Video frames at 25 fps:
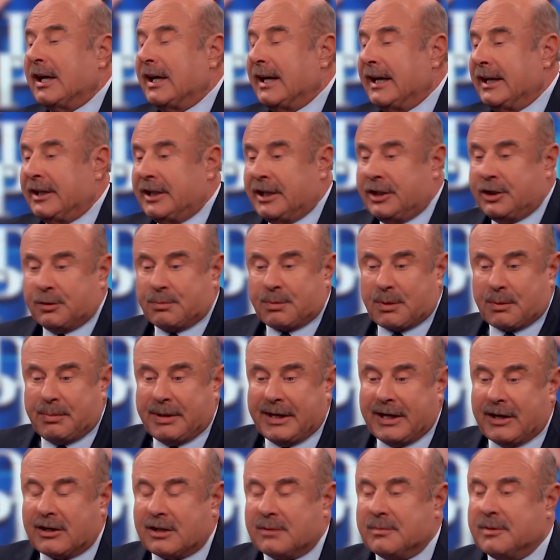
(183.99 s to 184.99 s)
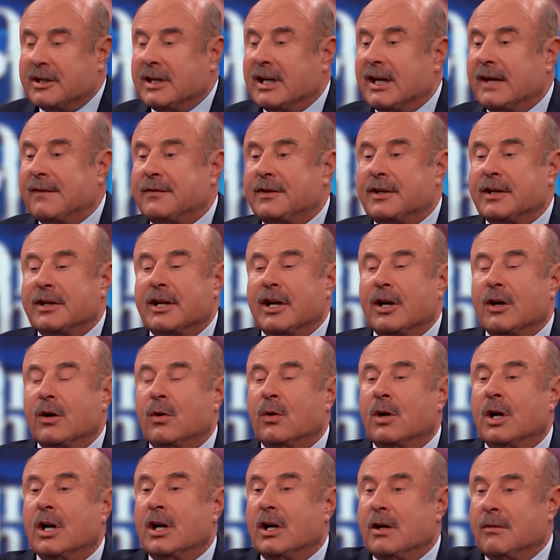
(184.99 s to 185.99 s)
And then you prepare them enough to
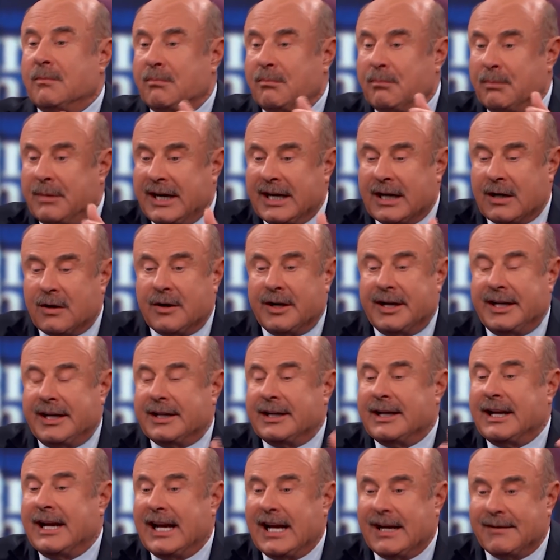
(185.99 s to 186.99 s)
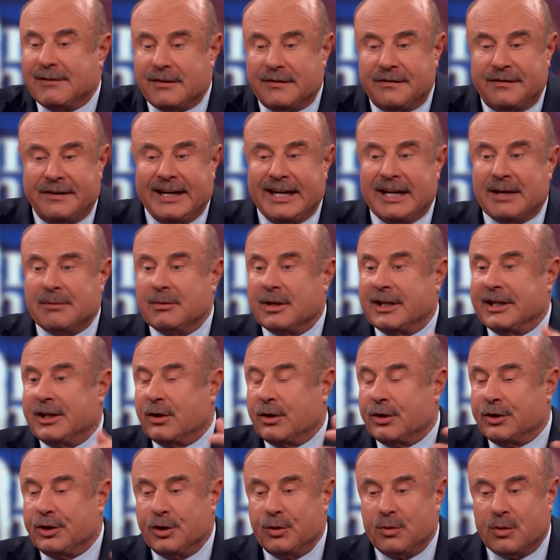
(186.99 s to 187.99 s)
go marry and have a family
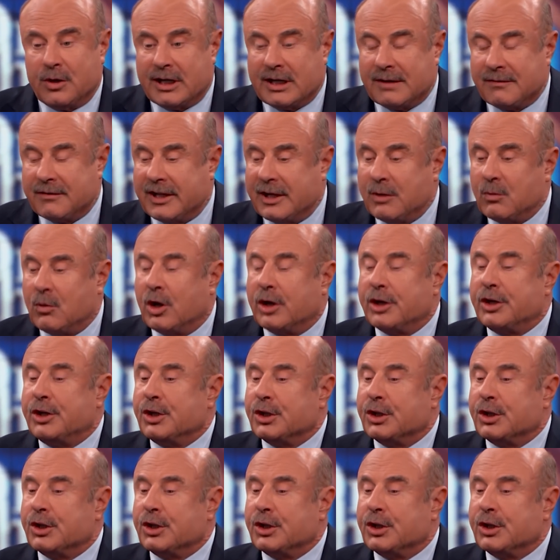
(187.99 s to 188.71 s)
or do whatever they want.